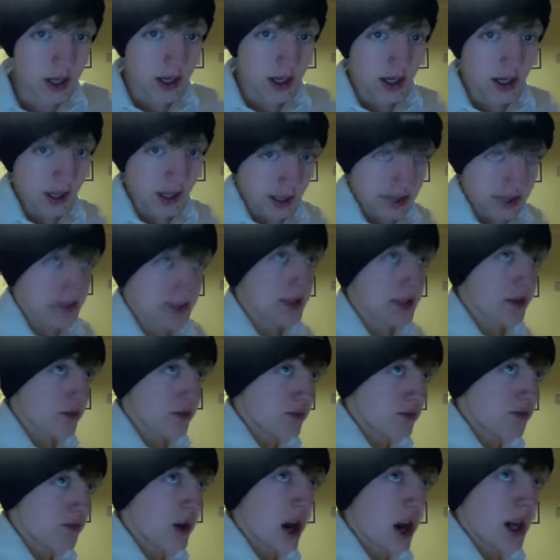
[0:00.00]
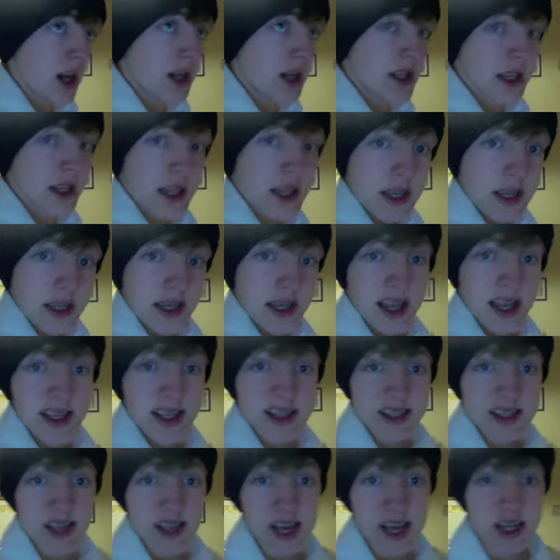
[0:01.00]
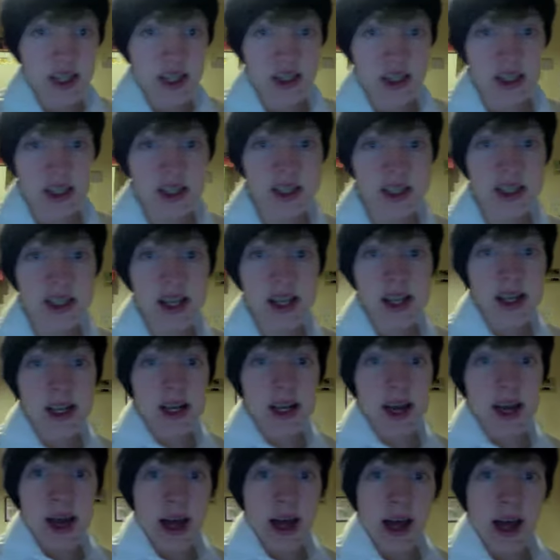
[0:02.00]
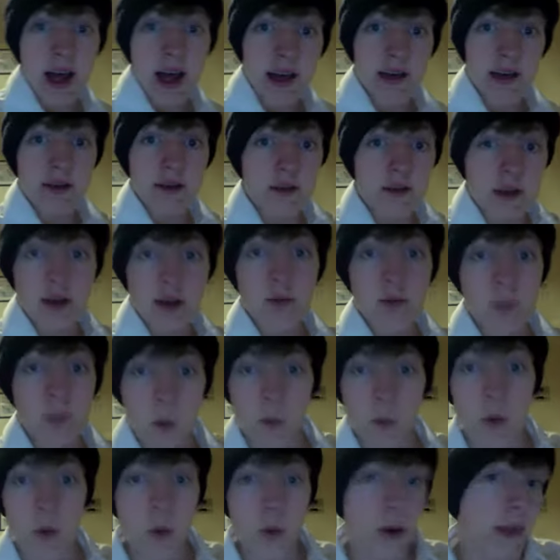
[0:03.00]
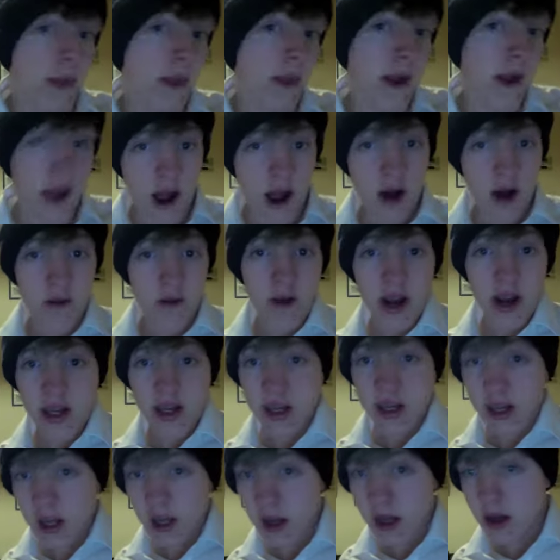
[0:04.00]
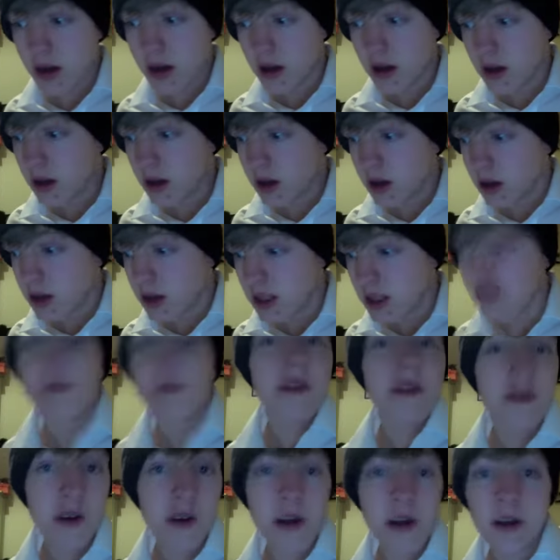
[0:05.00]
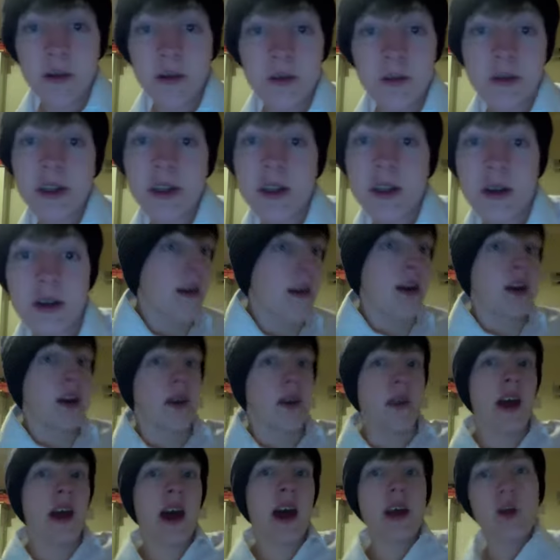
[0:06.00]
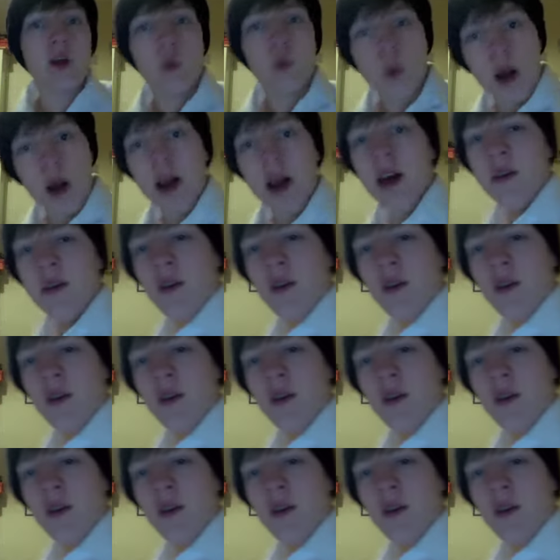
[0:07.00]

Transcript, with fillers: is write 10 sketches and film them when they are ready to be filmed. Then when I've